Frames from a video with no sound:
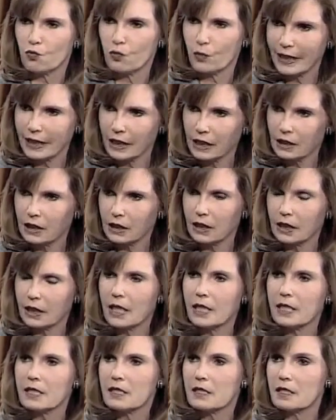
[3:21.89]

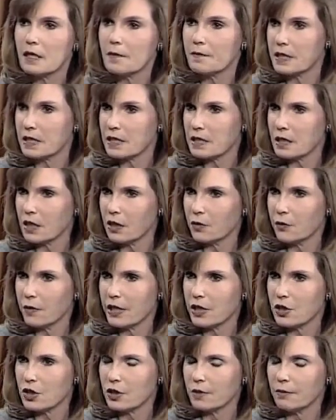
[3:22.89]
wrinkling, and some
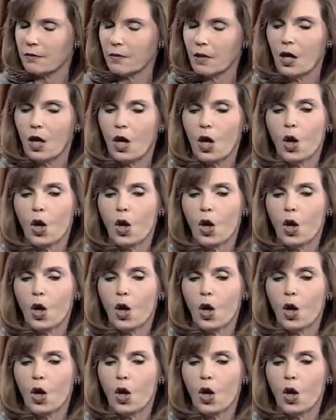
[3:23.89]
discoloration.